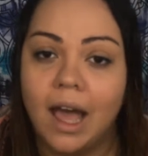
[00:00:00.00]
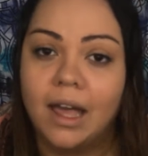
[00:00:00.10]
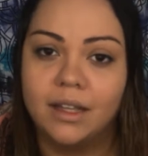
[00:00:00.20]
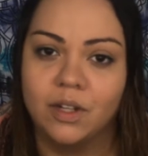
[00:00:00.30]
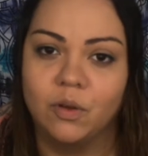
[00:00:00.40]

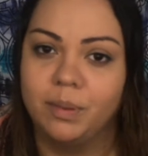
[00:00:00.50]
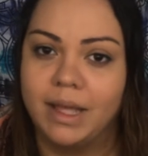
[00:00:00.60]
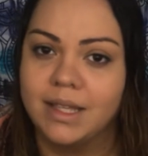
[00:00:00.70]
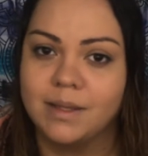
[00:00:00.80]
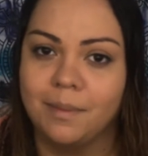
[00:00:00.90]
not going to
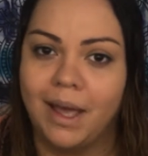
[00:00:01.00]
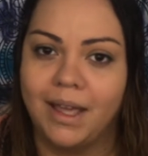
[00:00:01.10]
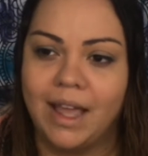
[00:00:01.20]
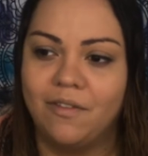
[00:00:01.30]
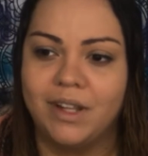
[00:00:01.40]
replace
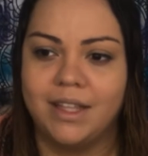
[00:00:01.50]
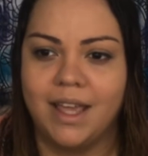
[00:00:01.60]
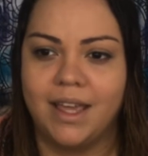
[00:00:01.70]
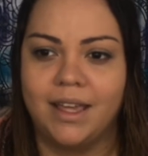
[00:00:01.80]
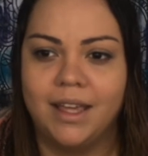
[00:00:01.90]
my
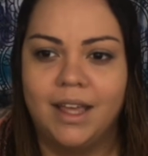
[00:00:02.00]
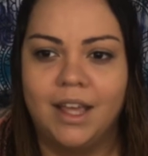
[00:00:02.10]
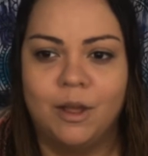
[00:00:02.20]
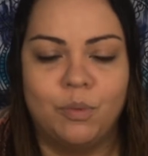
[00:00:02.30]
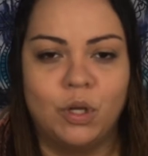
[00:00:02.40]
everyday
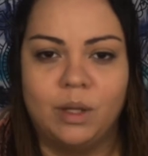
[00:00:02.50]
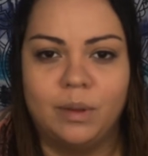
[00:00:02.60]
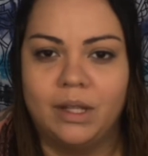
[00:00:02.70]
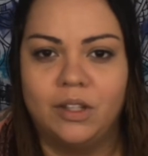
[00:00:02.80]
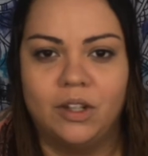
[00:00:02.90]
beauty
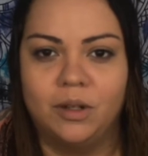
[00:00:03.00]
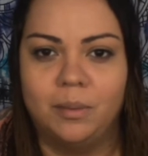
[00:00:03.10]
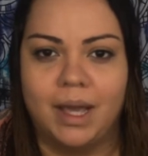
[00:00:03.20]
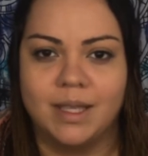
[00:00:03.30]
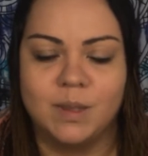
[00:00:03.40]
blender,
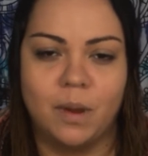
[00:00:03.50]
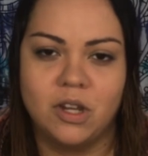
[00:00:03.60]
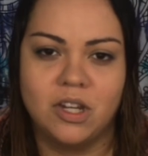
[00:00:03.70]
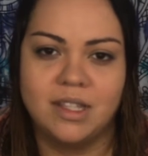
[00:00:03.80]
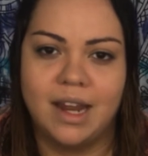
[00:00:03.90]
my
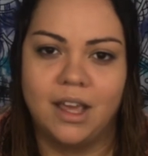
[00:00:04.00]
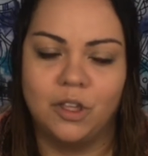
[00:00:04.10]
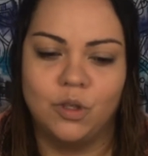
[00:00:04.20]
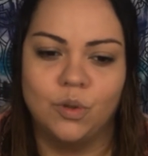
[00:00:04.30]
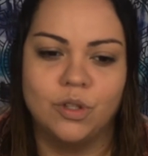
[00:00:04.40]
sponges that I
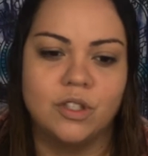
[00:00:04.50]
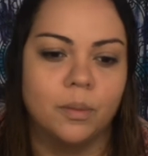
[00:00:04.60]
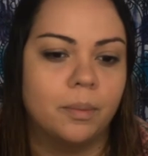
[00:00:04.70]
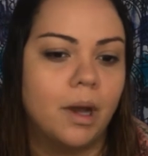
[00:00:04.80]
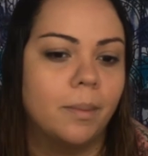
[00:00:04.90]
use to
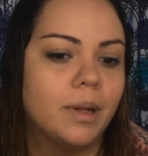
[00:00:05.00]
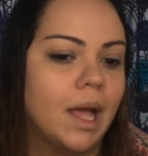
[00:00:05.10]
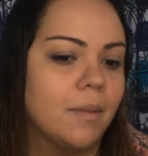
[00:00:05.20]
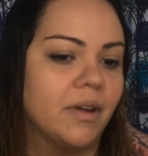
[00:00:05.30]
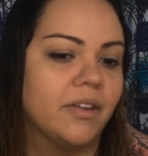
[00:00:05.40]

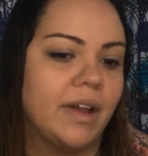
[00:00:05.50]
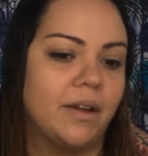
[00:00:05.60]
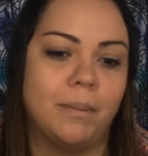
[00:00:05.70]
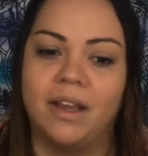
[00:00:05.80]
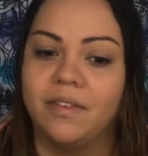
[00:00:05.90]
apply
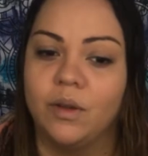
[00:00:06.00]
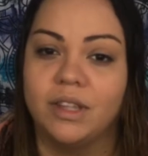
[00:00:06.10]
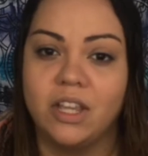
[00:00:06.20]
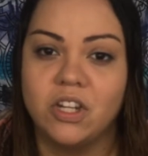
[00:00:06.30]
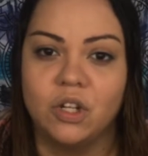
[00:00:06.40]
my
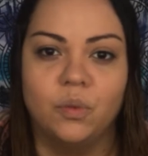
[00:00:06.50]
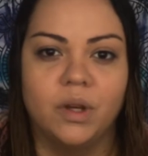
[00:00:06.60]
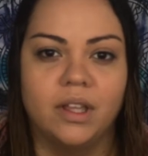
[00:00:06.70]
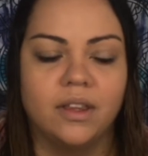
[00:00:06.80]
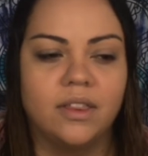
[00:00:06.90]
foundation
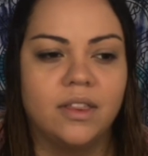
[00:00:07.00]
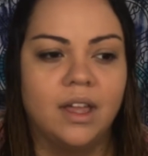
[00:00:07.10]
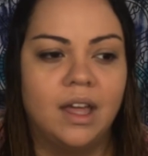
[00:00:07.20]
with.